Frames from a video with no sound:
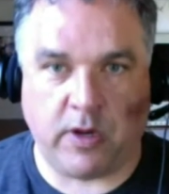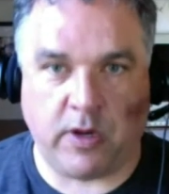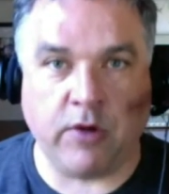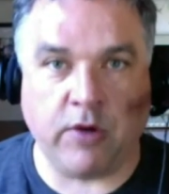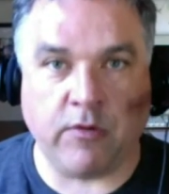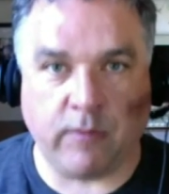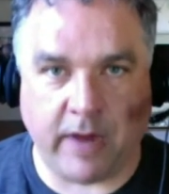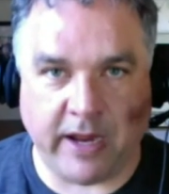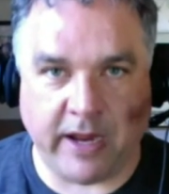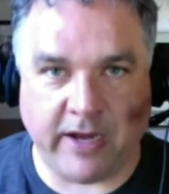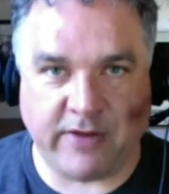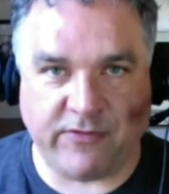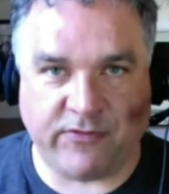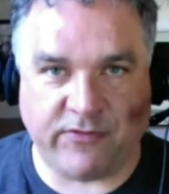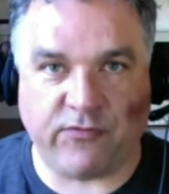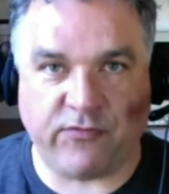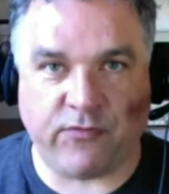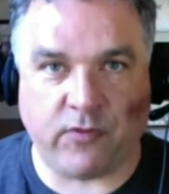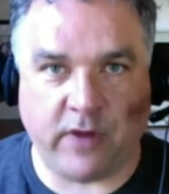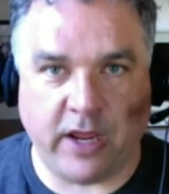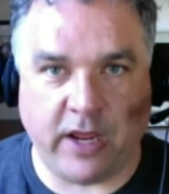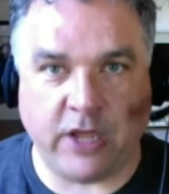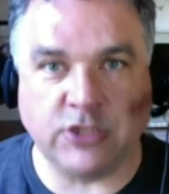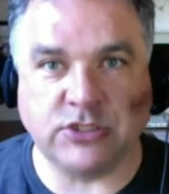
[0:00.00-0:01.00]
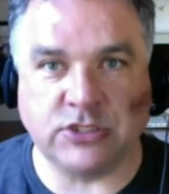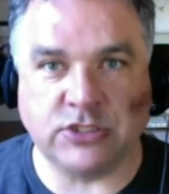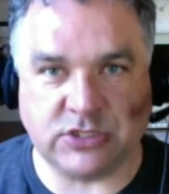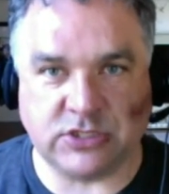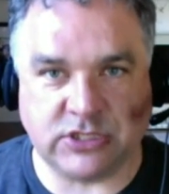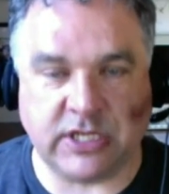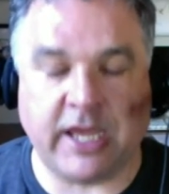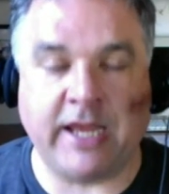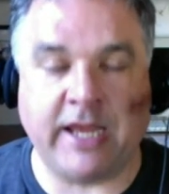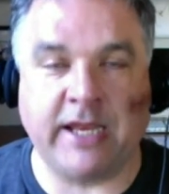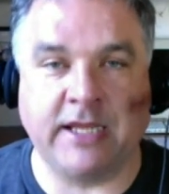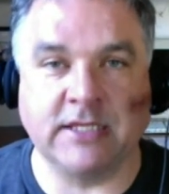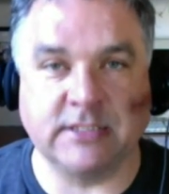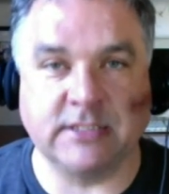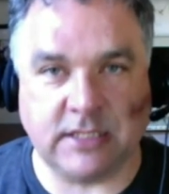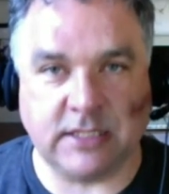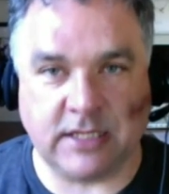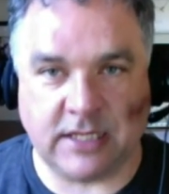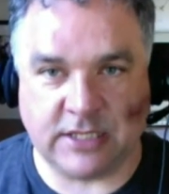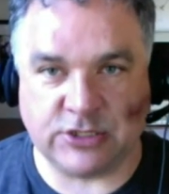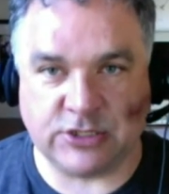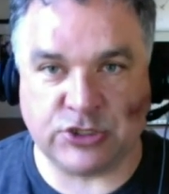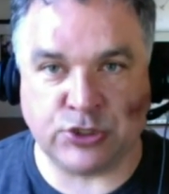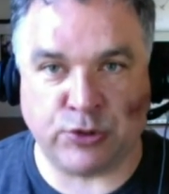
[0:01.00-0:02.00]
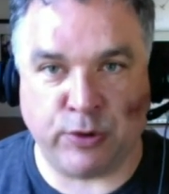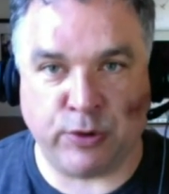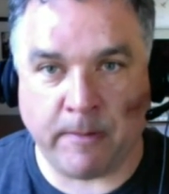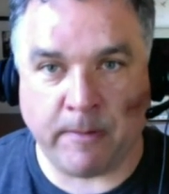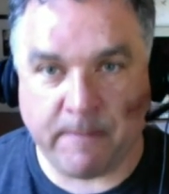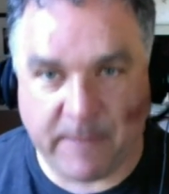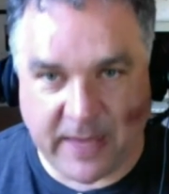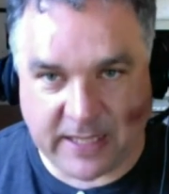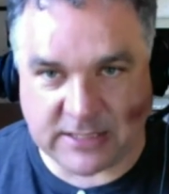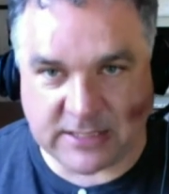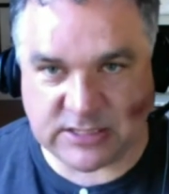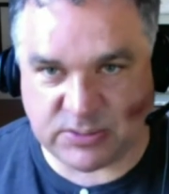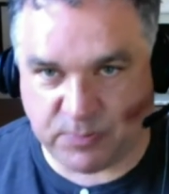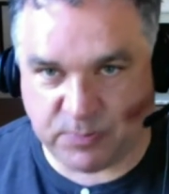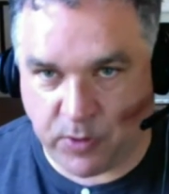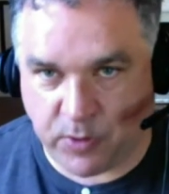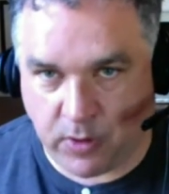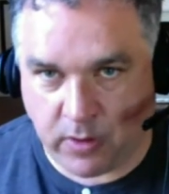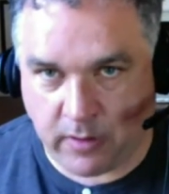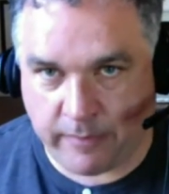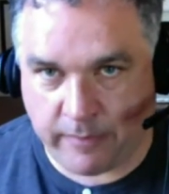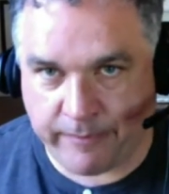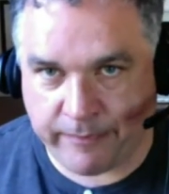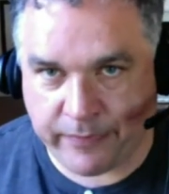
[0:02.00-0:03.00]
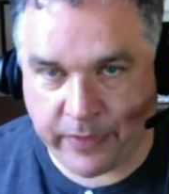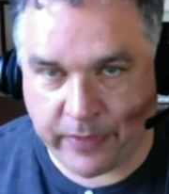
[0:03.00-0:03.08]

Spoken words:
greatest free agent signings in the history of baseball.